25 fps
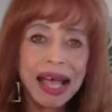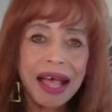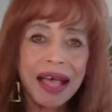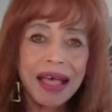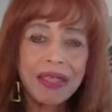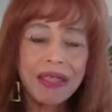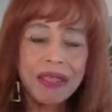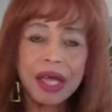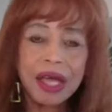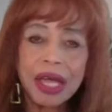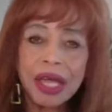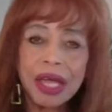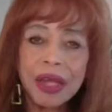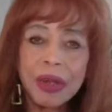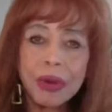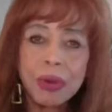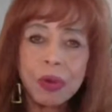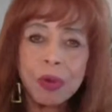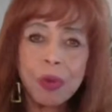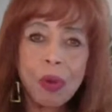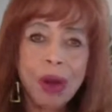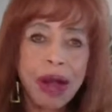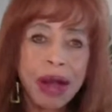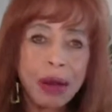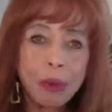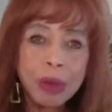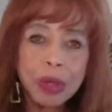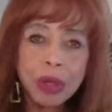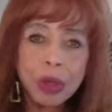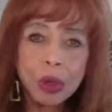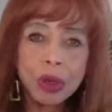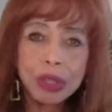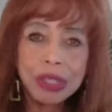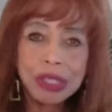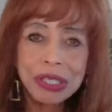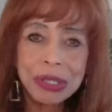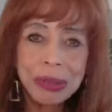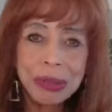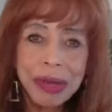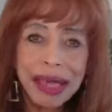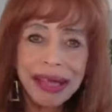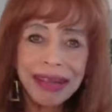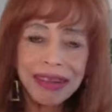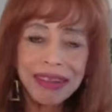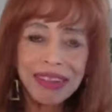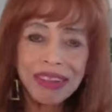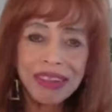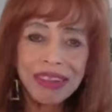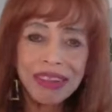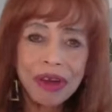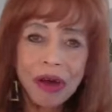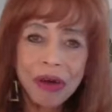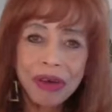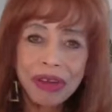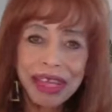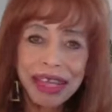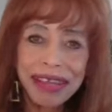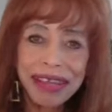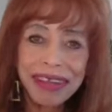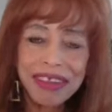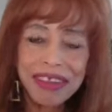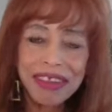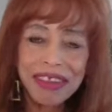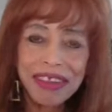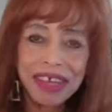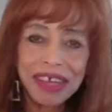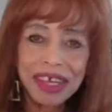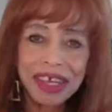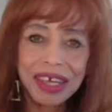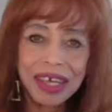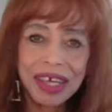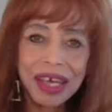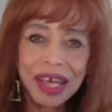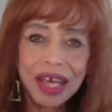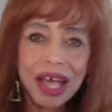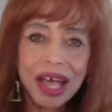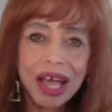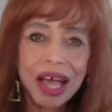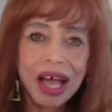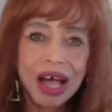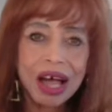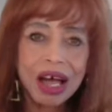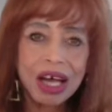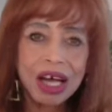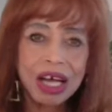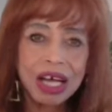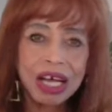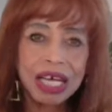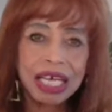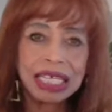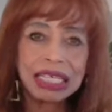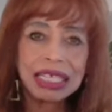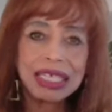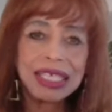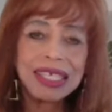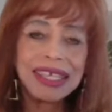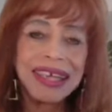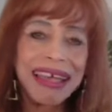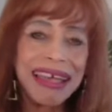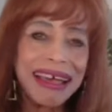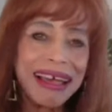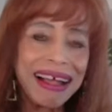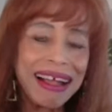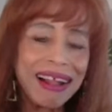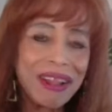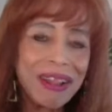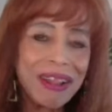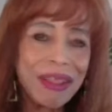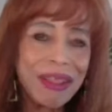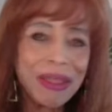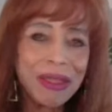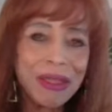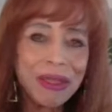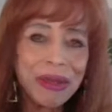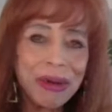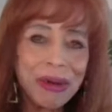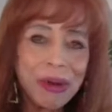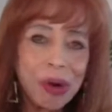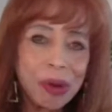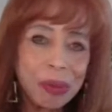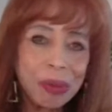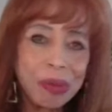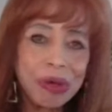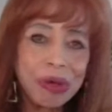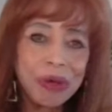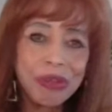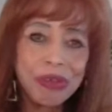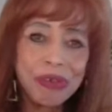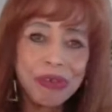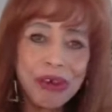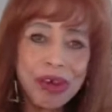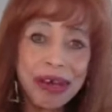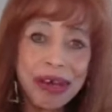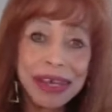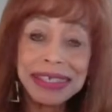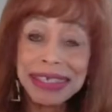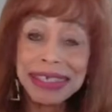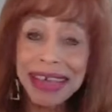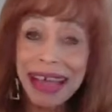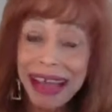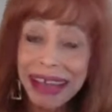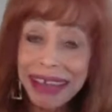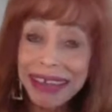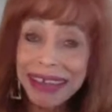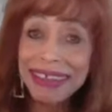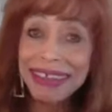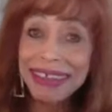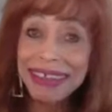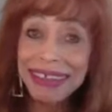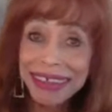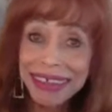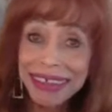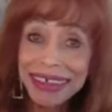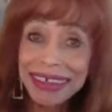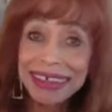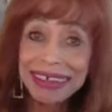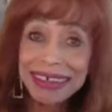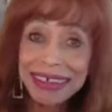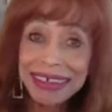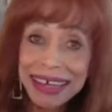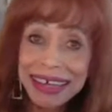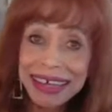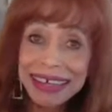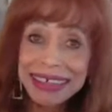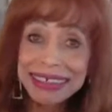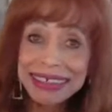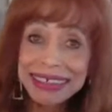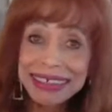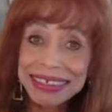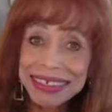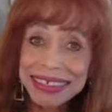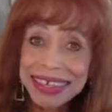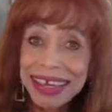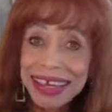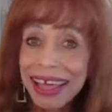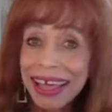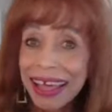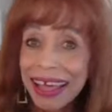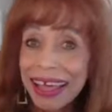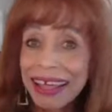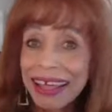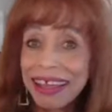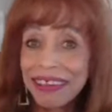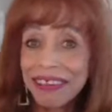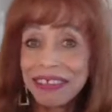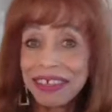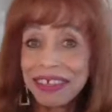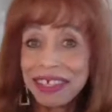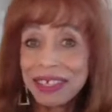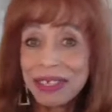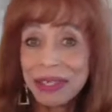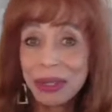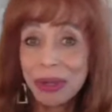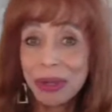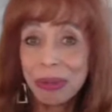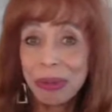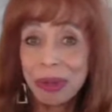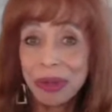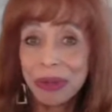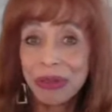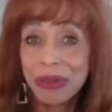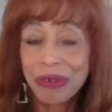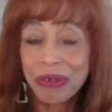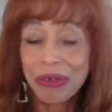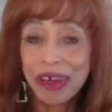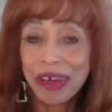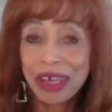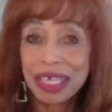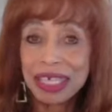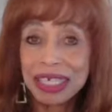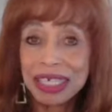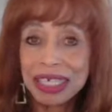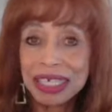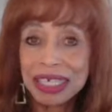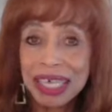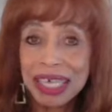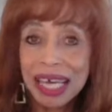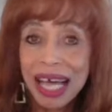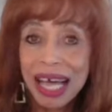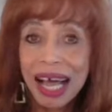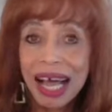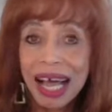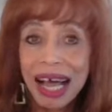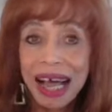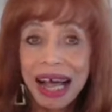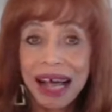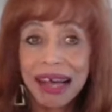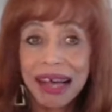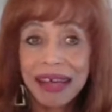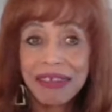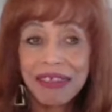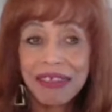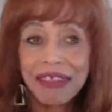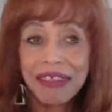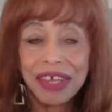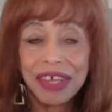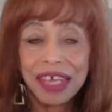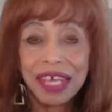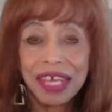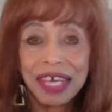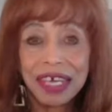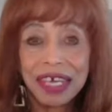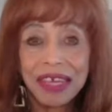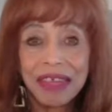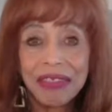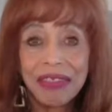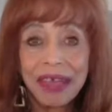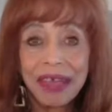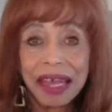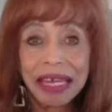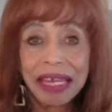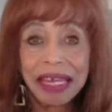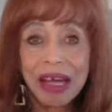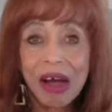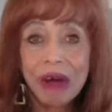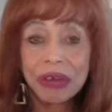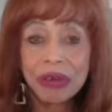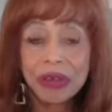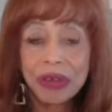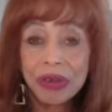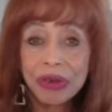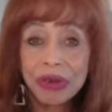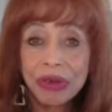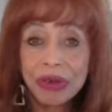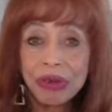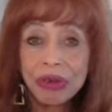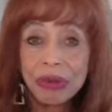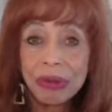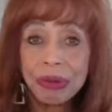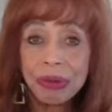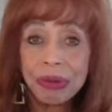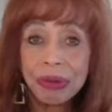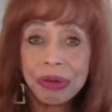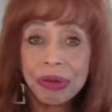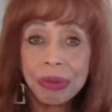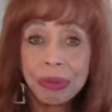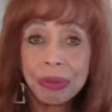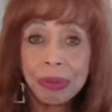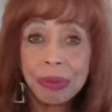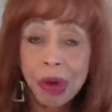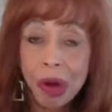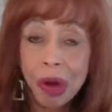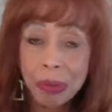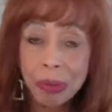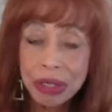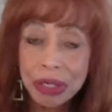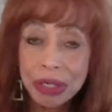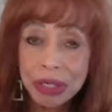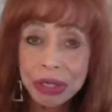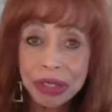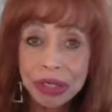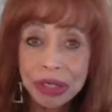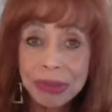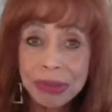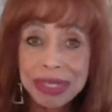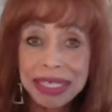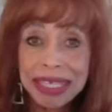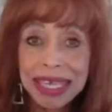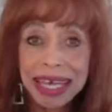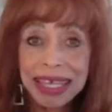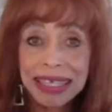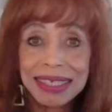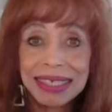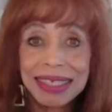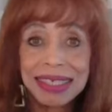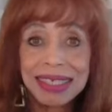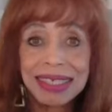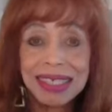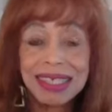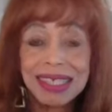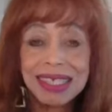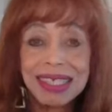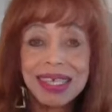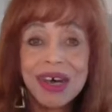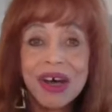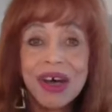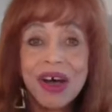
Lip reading: then why are we also unhealthy? Isn't health our birthright? I think yes, health is our birthright. I think that under the proper circumstances,